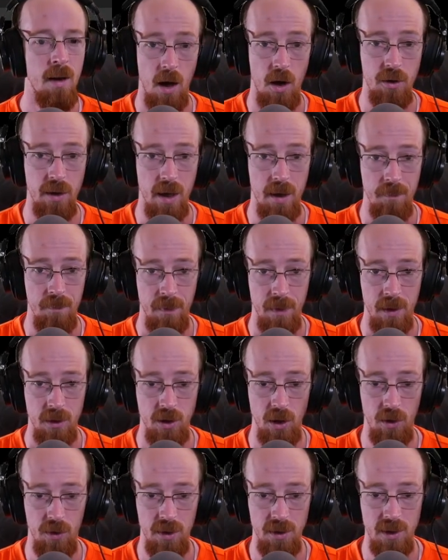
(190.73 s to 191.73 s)
Okay,
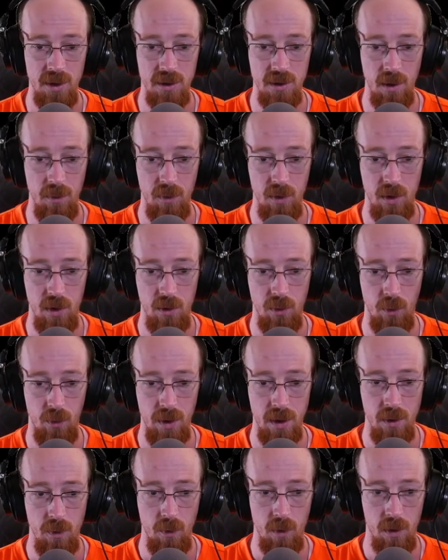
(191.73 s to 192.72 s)
so this is something
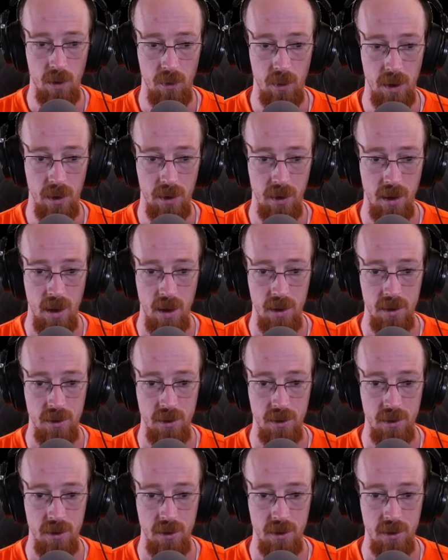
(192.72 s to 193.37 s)
we can work with.